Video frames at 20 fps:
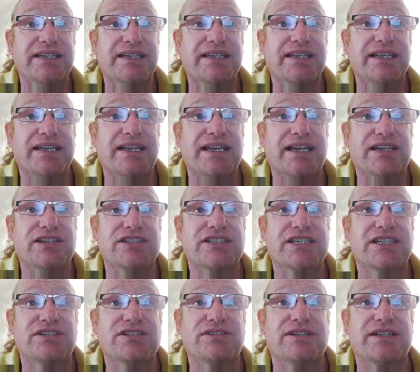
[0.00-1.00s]
Yeah, it just
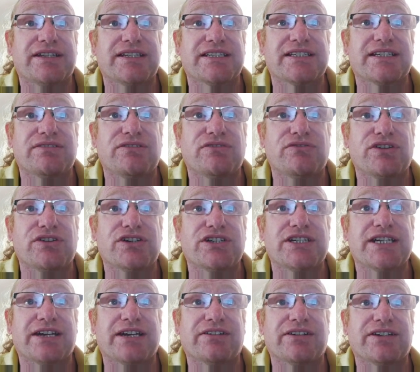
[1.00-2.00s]
says things like revert
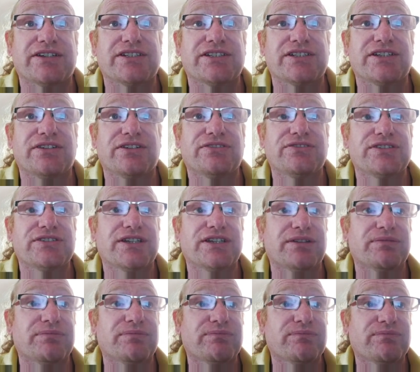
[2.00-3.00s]
channel and stuff.
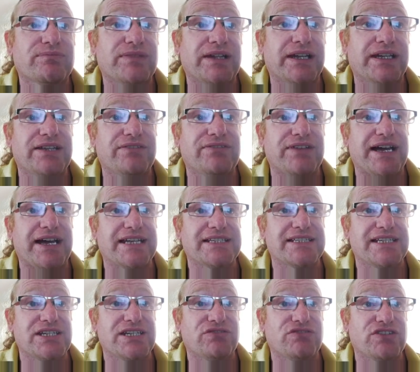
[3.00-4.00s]
So I'll leave that as
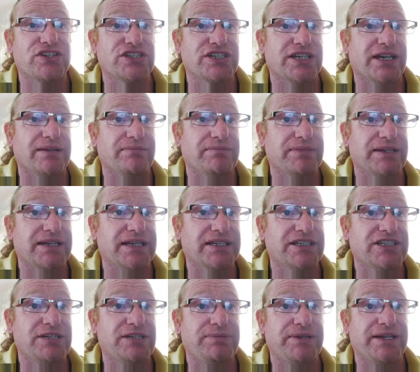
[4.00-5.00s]
it is for the time being.
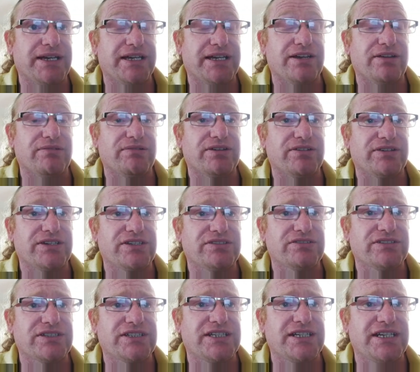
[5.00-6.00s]
GPIO we're not
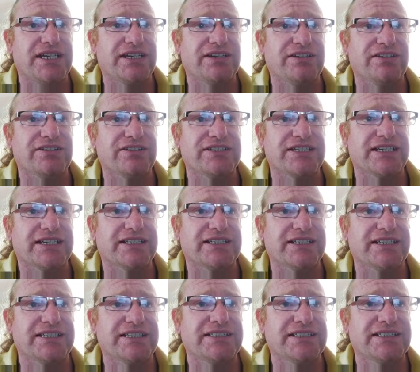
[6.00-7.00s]
interested in. Contact
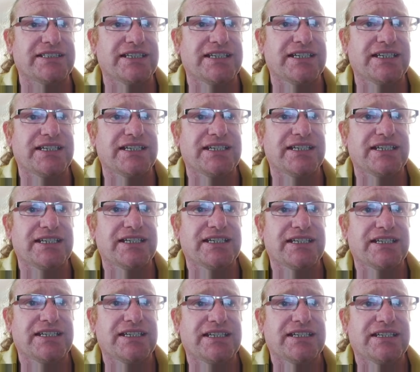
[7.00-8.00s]
list.
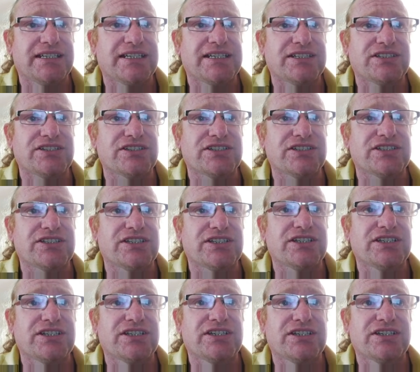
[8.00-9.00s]
That's
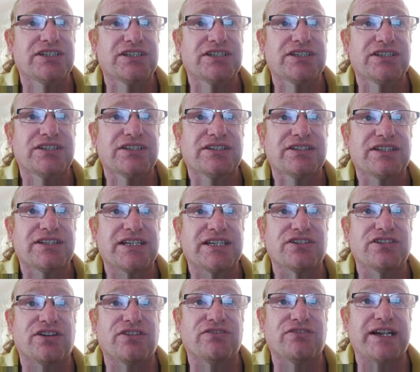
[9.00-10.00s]

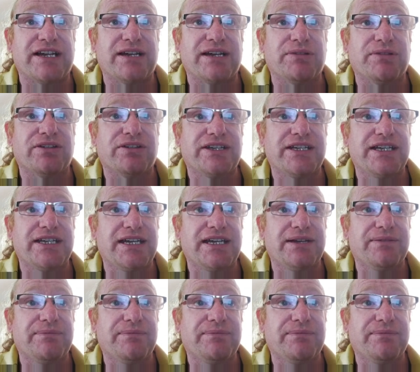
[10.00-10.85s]
not available on here.